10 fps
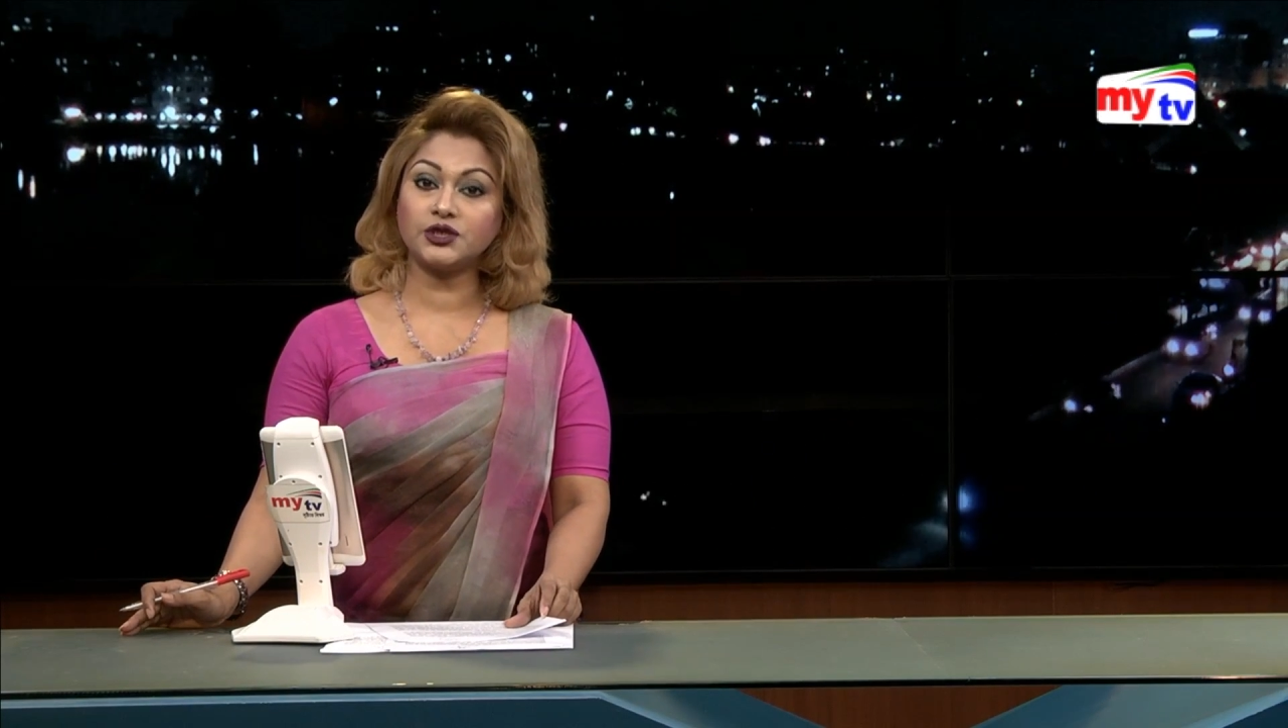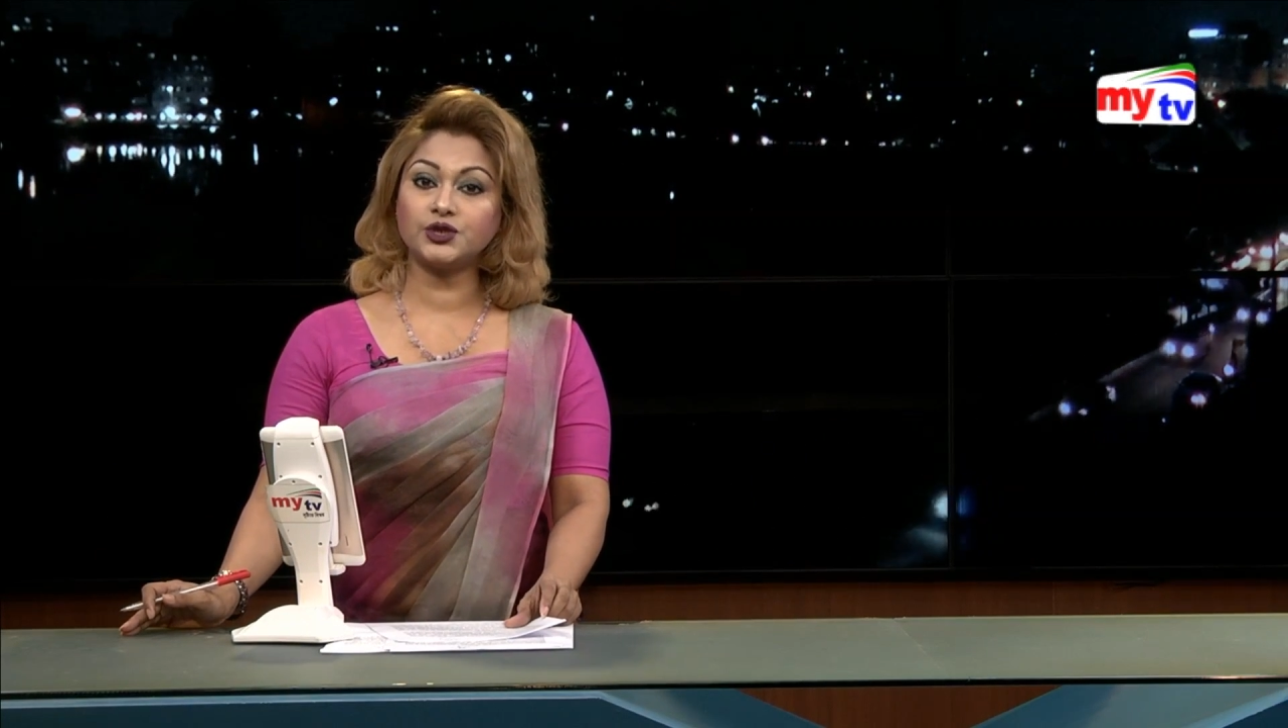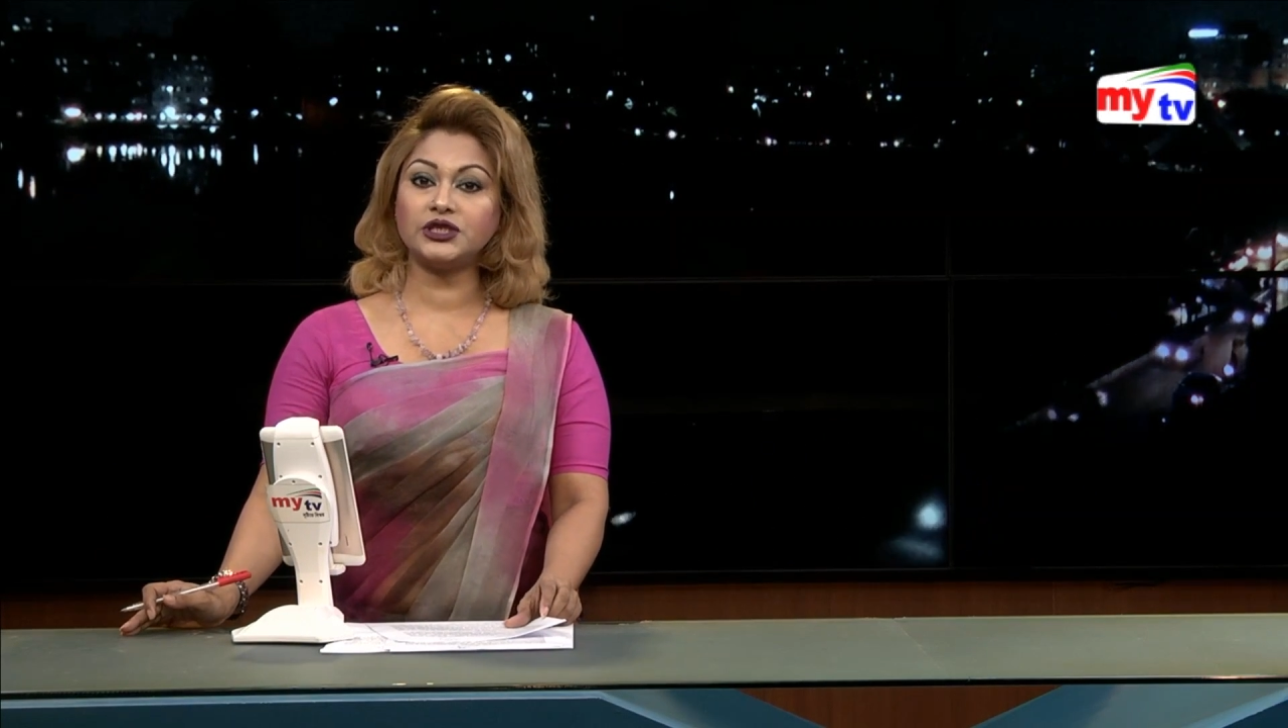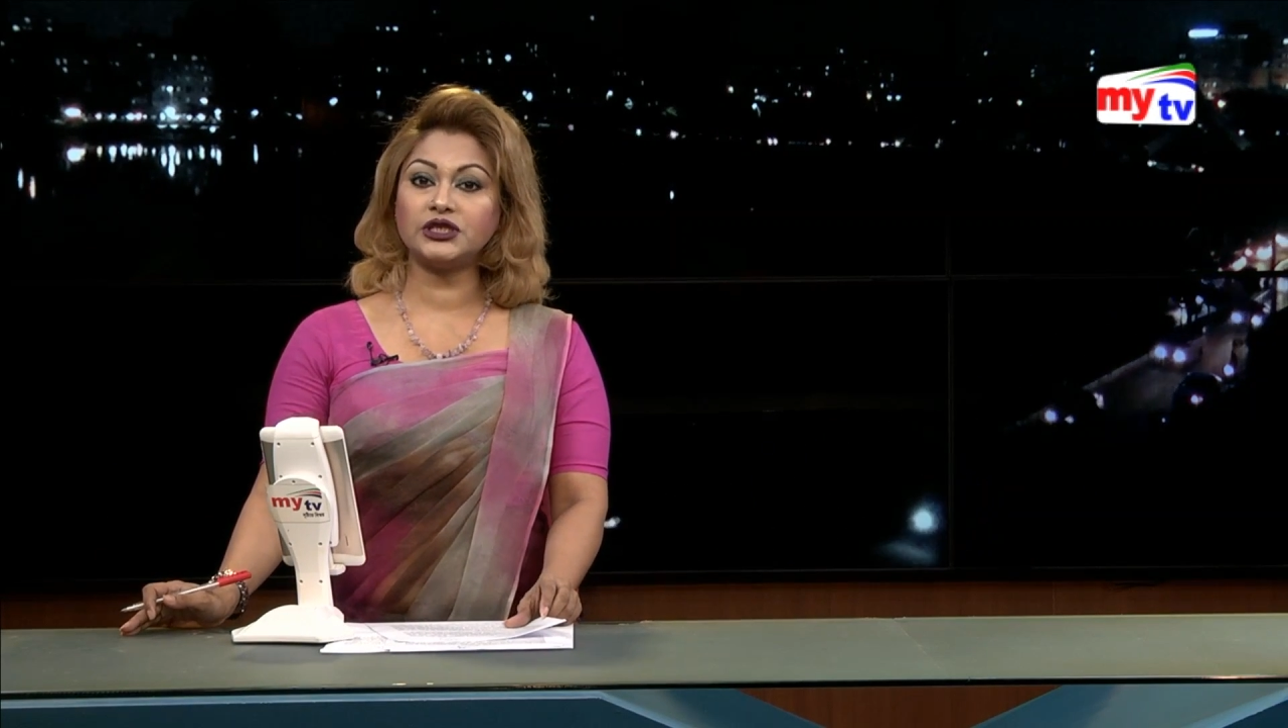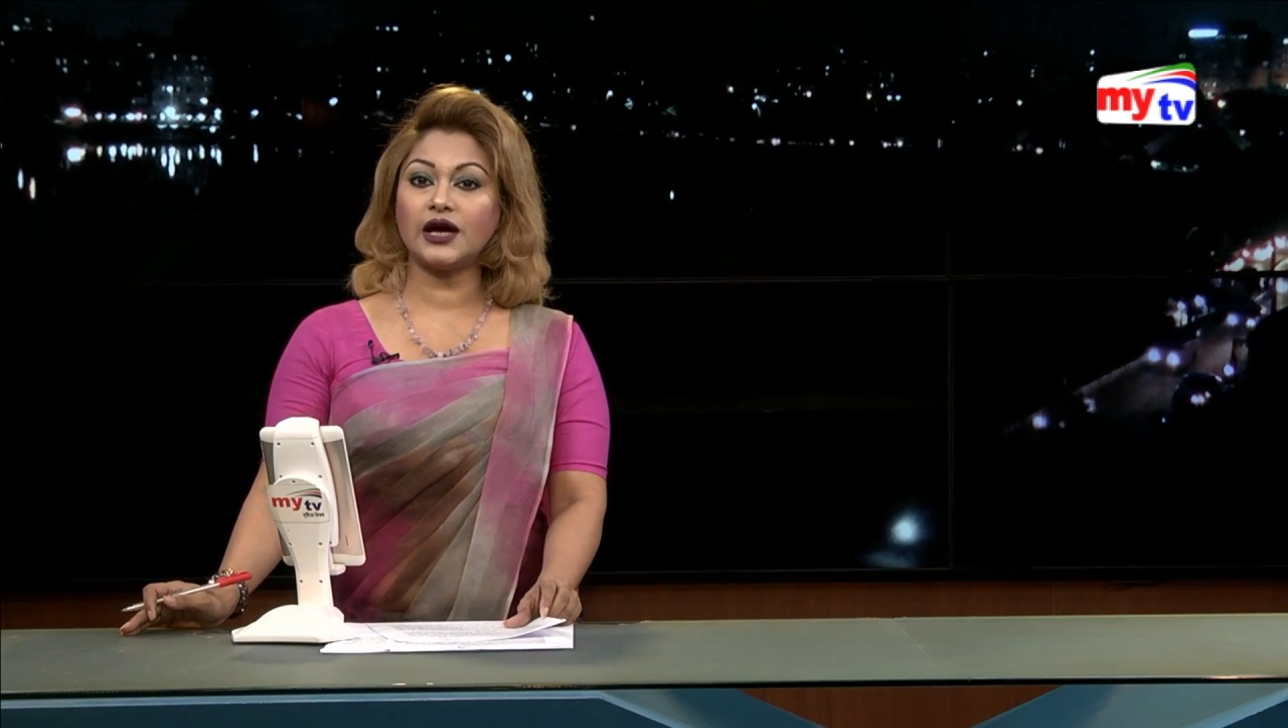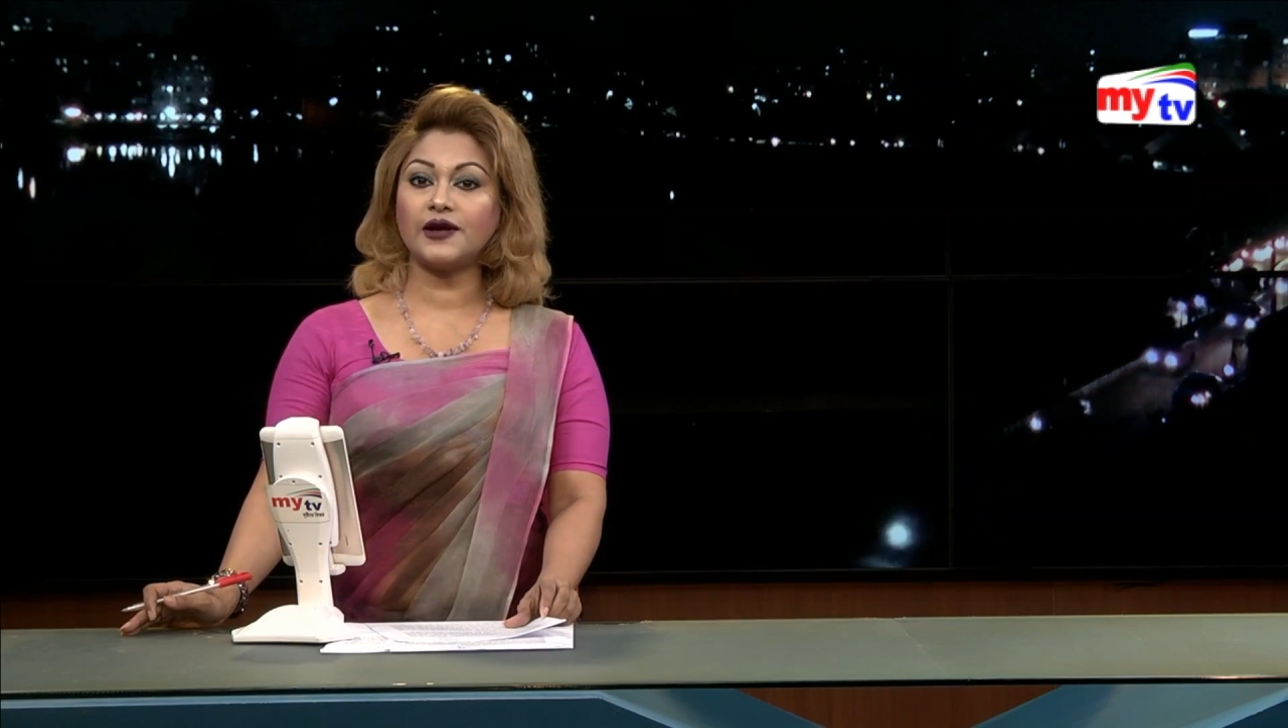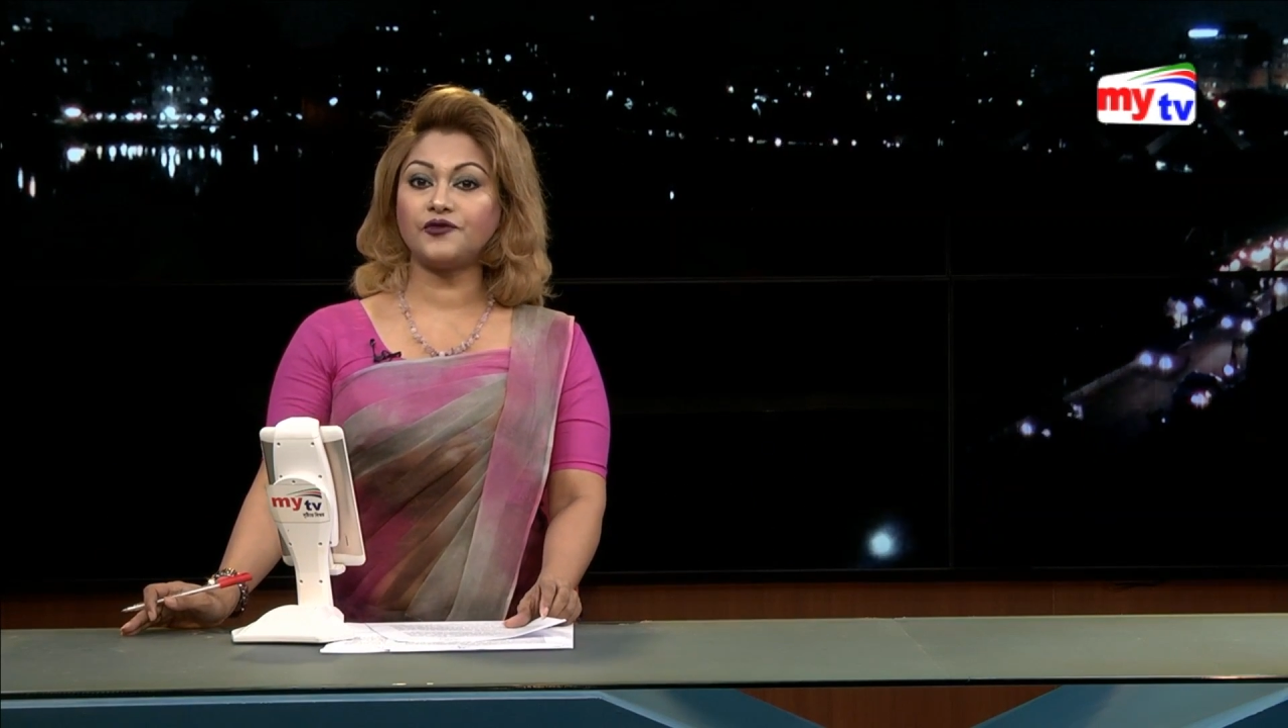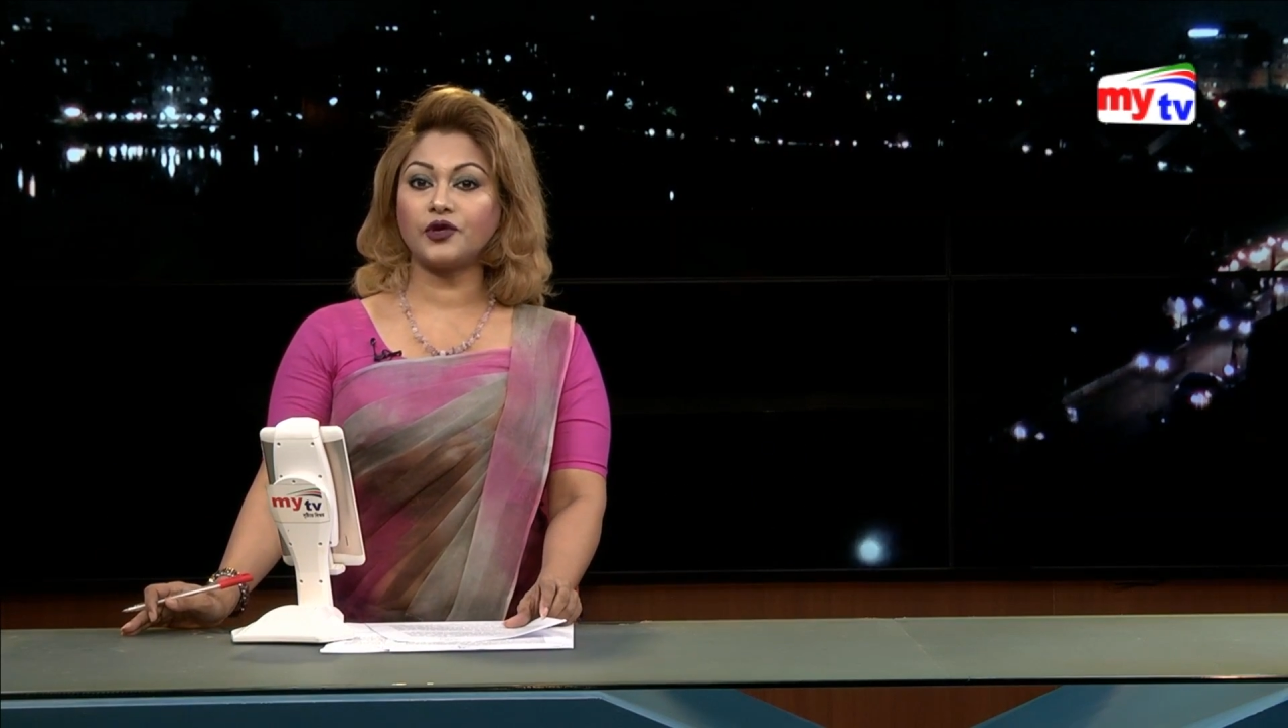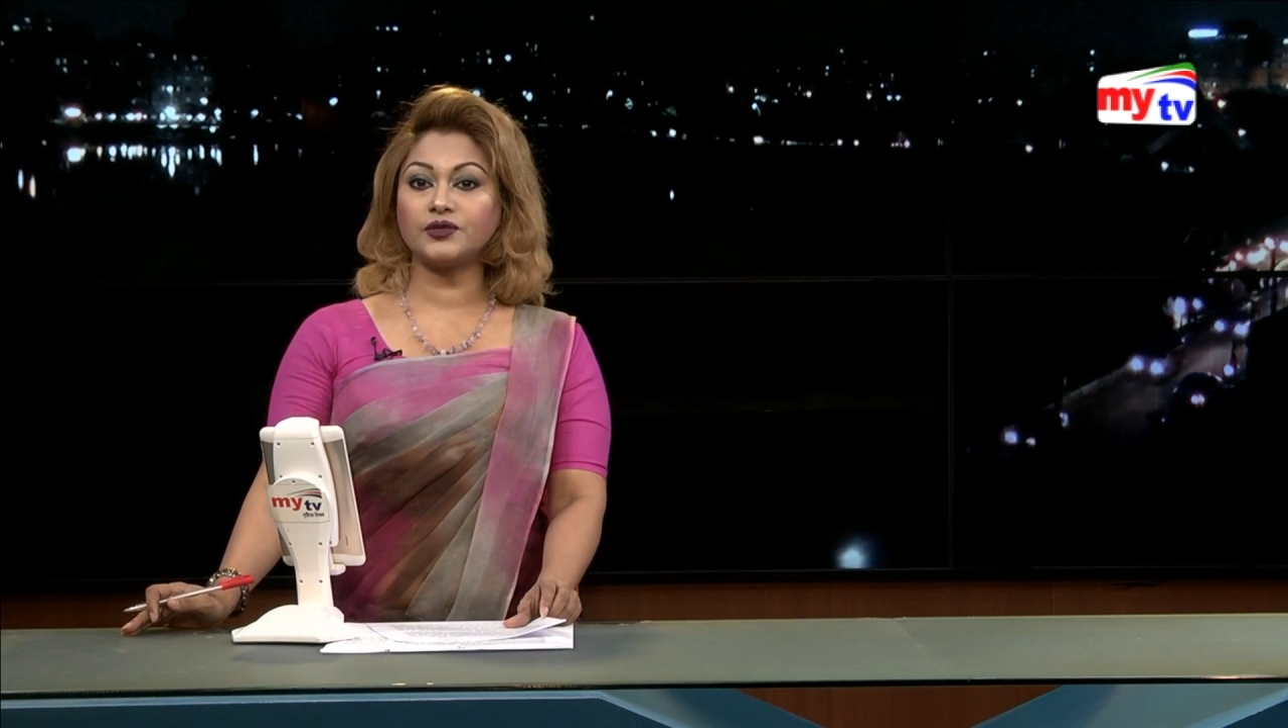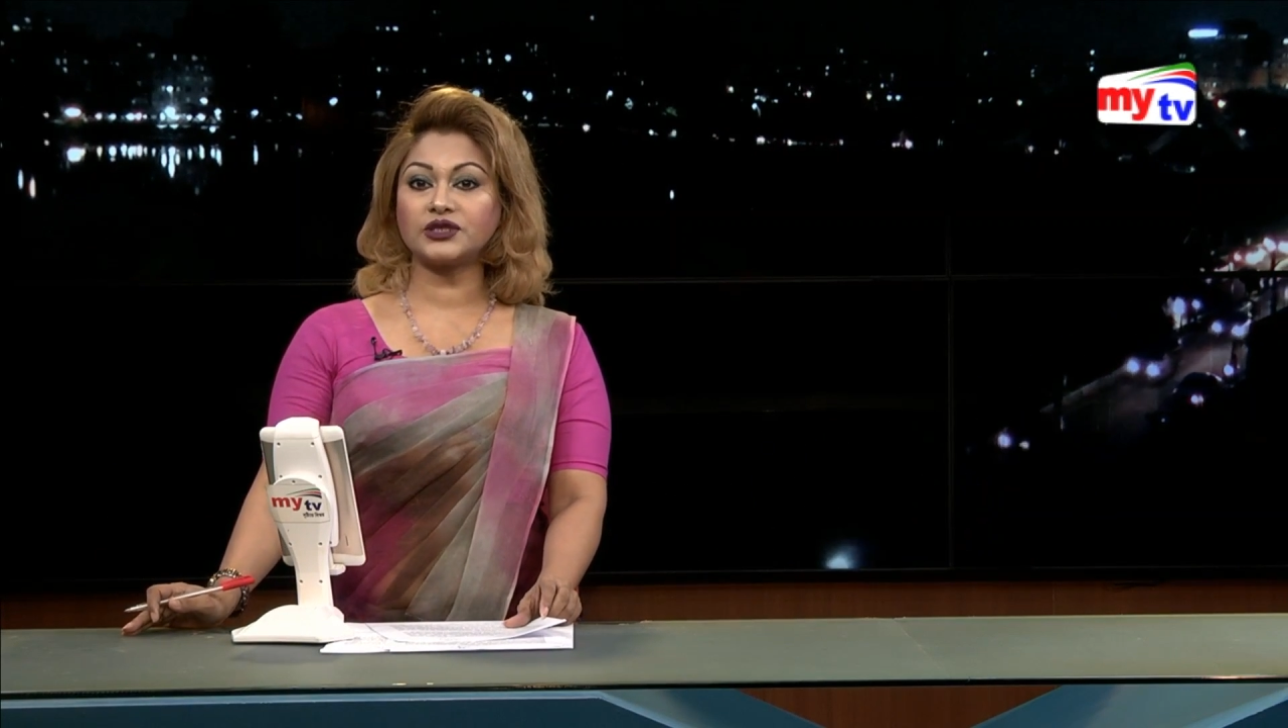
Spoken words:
29 from